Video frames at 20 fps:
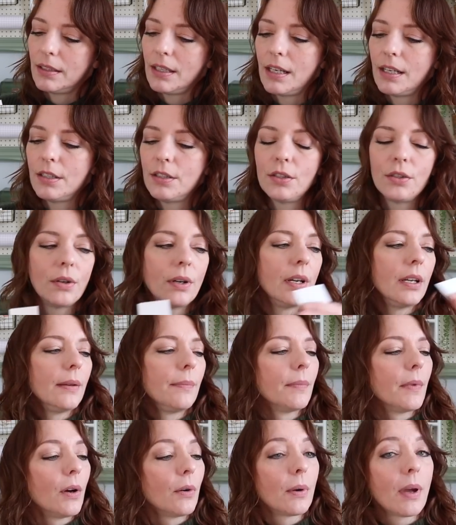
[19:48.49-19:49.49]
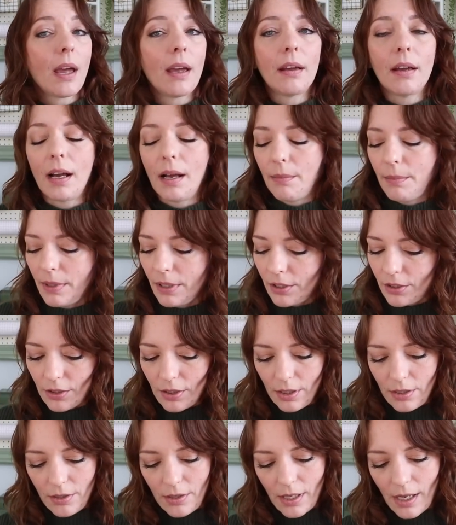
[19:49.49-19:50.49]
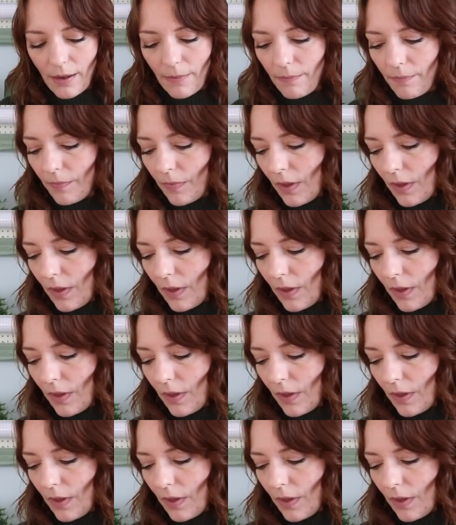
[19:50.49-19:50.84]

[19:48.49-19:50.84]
Enjoy. Okay, I'll make sure I do that.